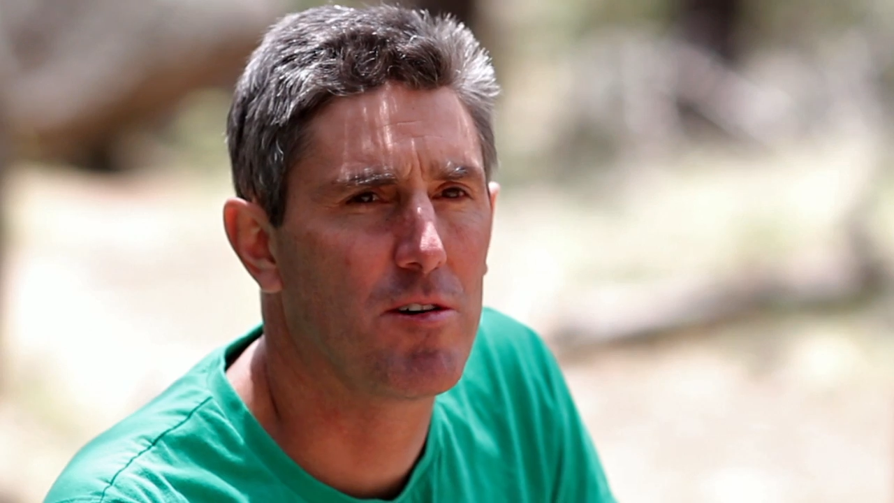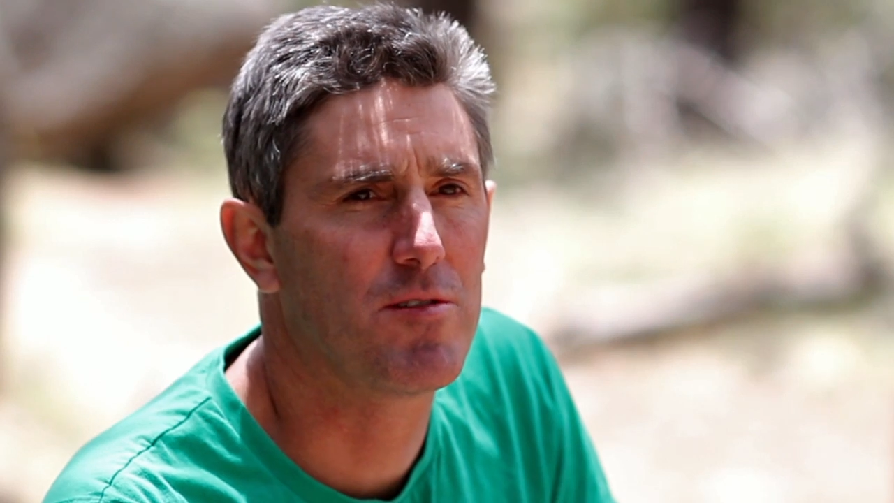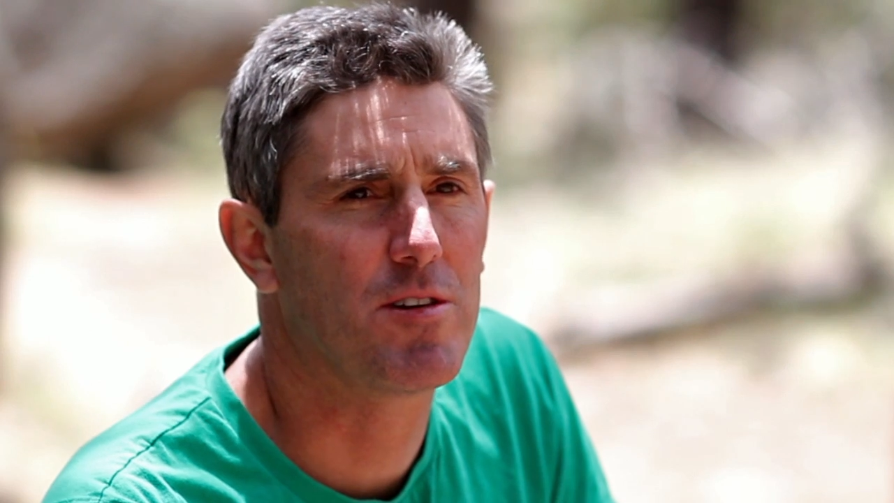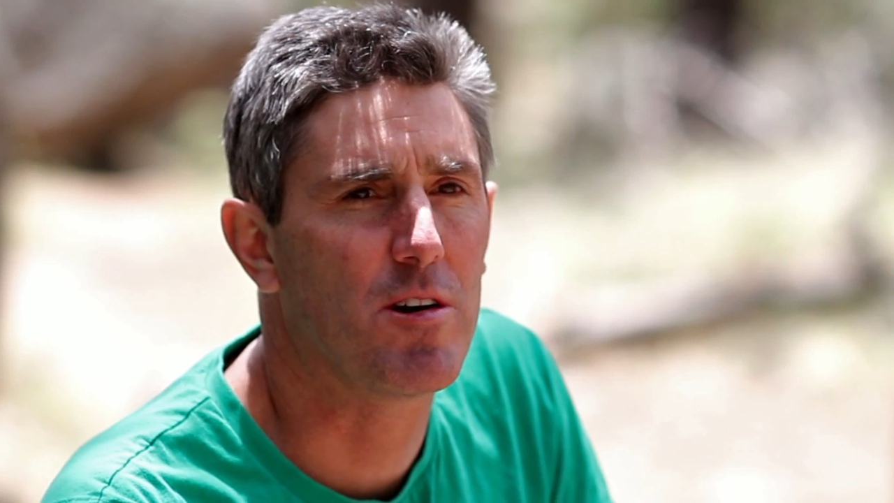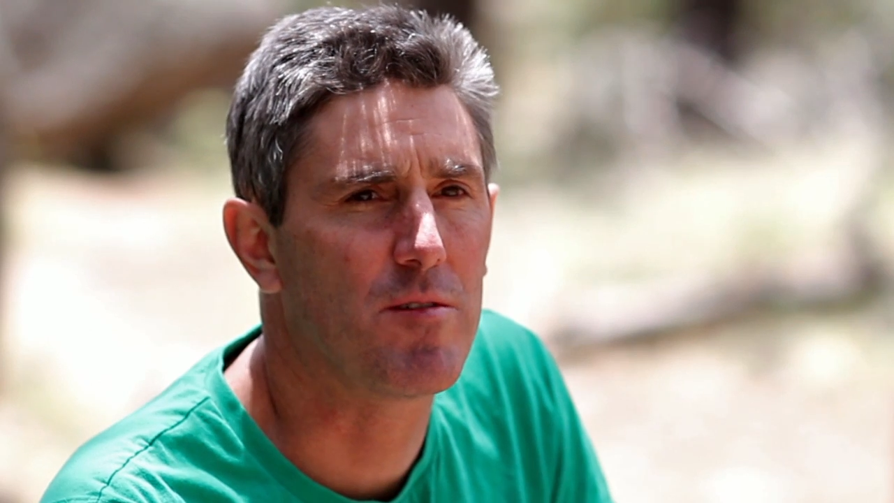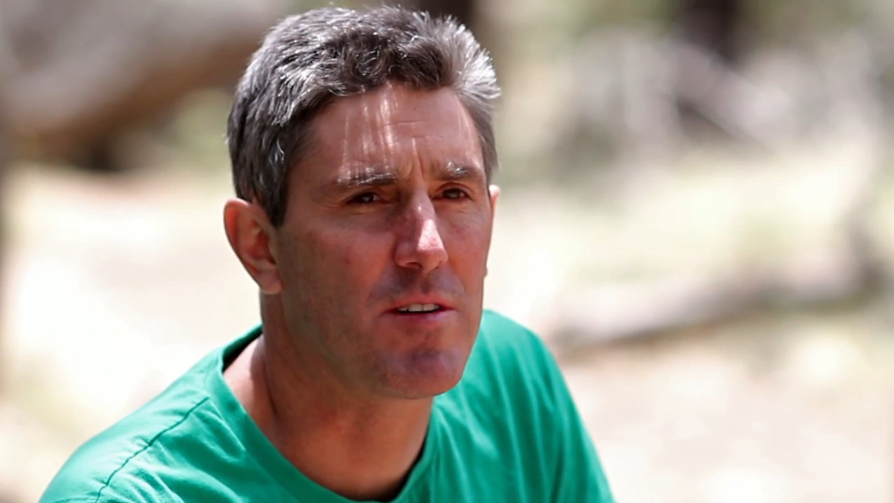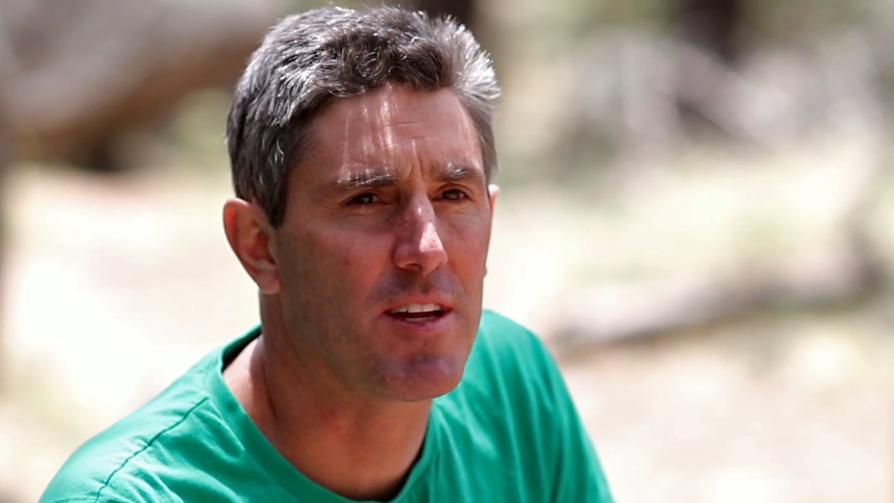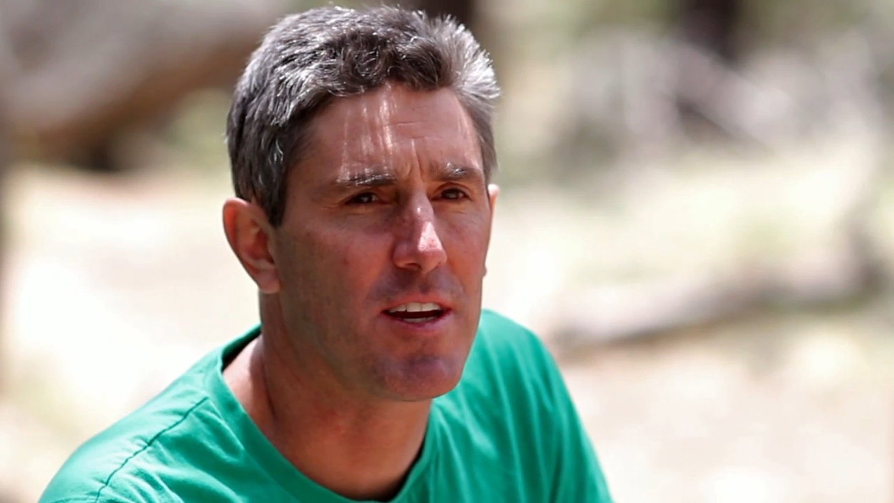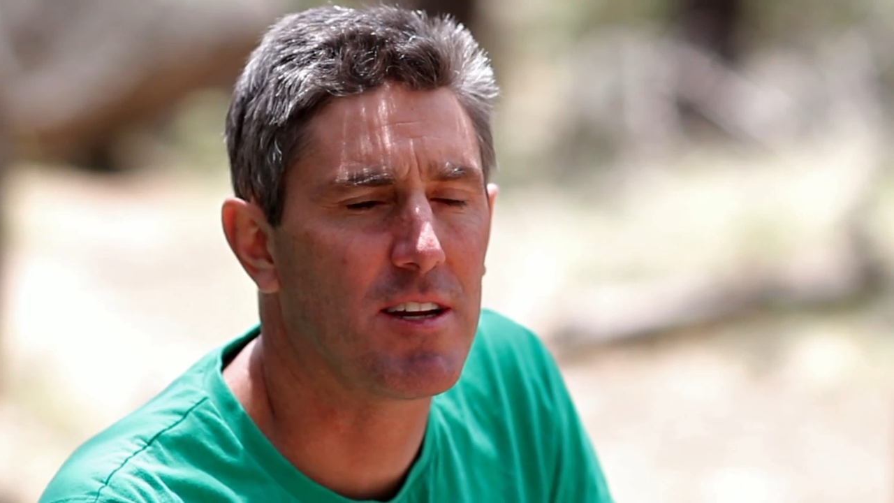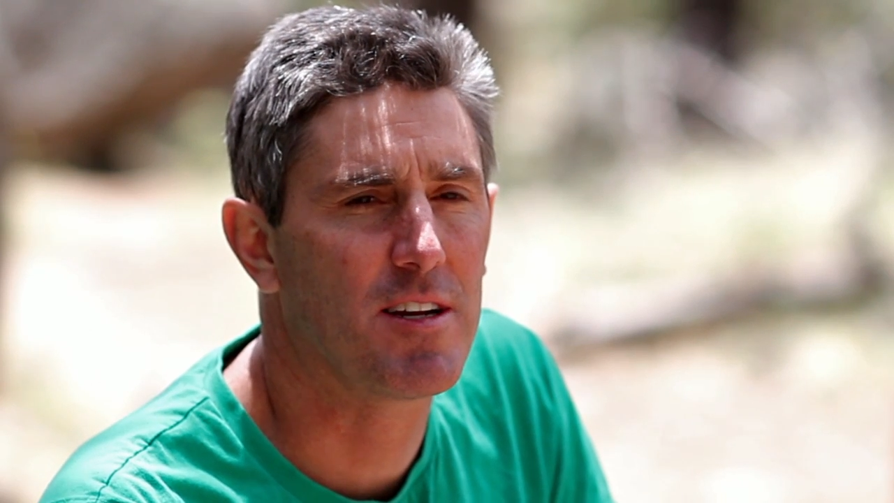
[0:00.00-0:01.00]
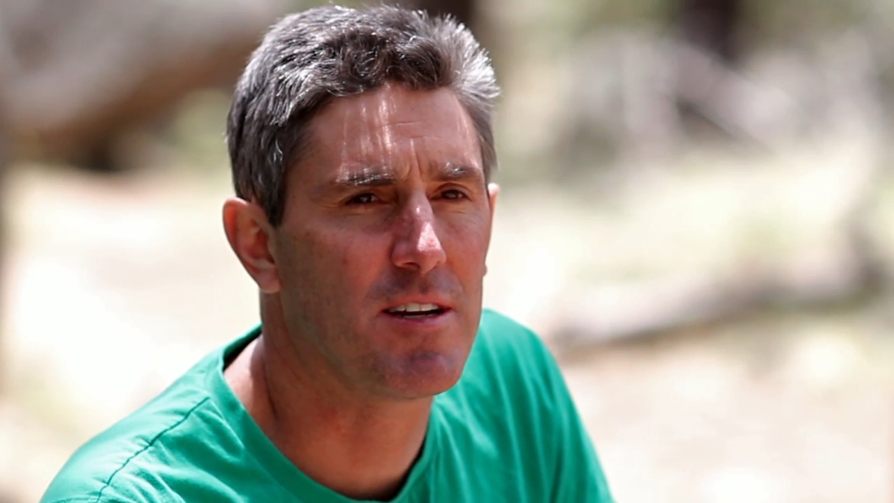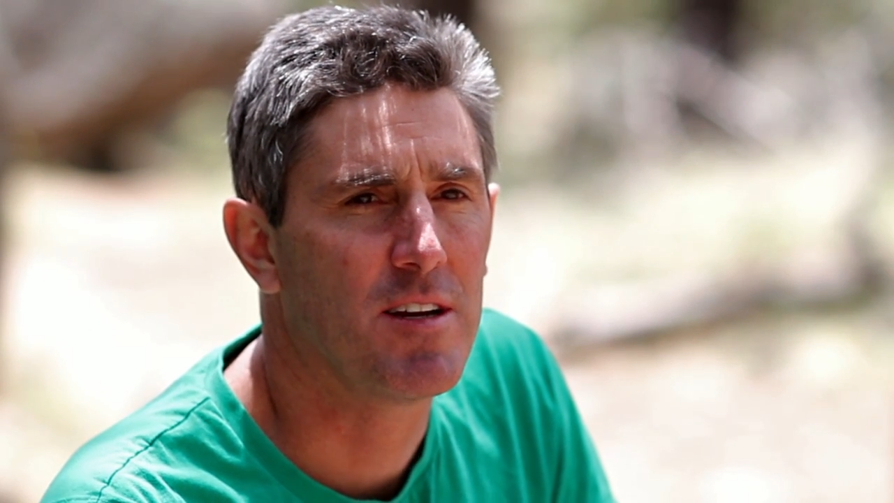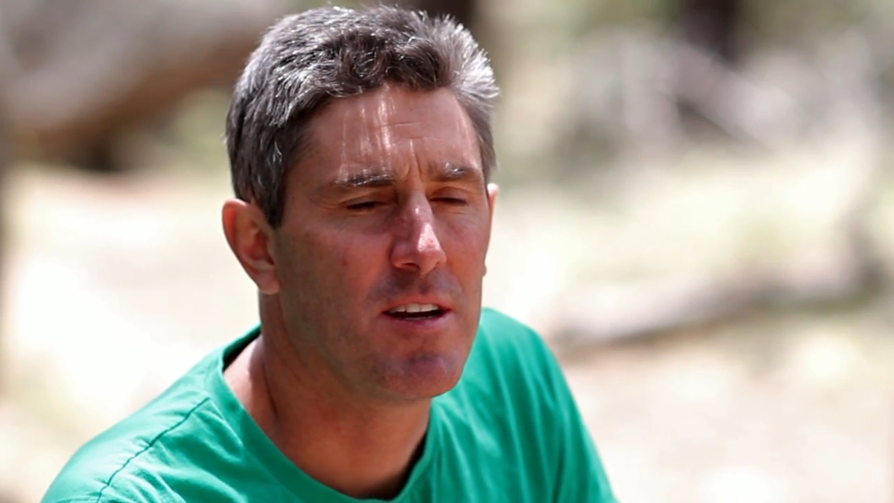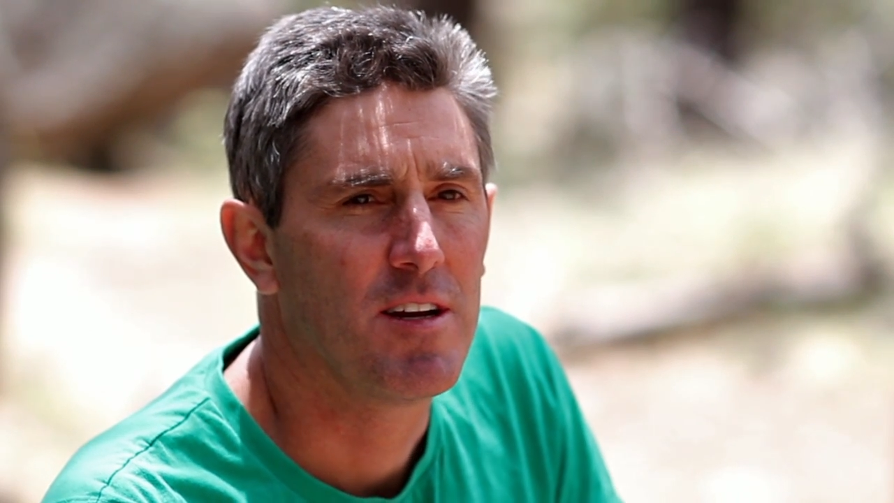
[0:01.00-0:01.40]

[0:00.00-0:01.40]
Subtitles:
over and over again,